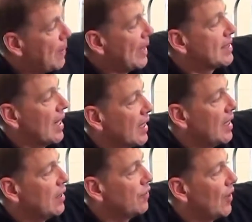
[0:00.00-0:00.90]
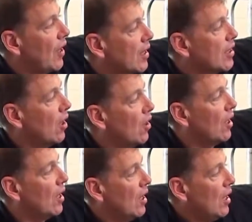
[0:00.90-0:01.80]
big tank in the far corner
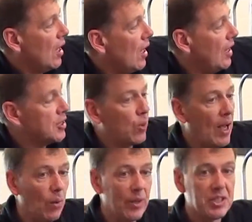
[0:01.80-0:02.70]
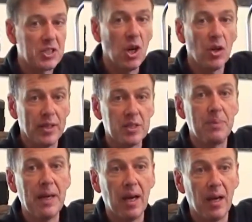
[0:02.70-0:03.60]
is where we store this
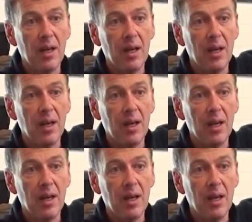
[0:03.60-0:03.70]
beer.